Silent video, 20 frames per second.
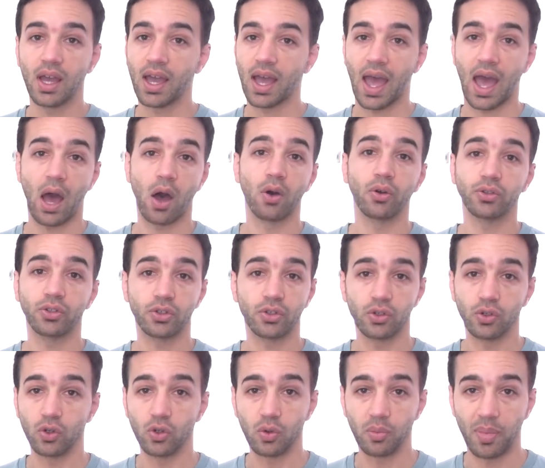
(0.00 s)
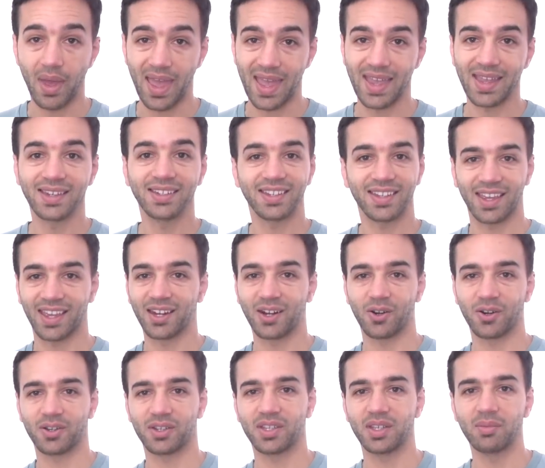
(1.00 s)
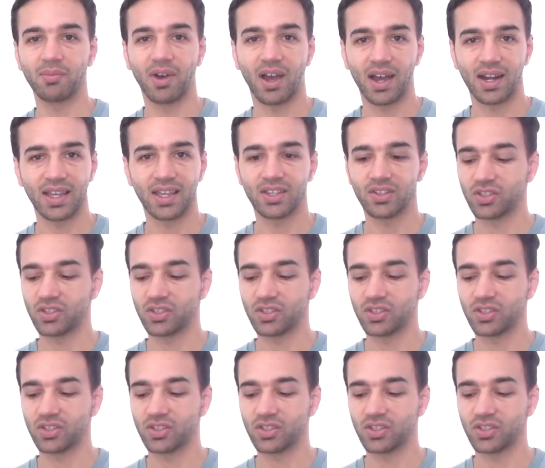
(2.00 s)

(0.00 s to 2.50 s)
how to paint an RC body.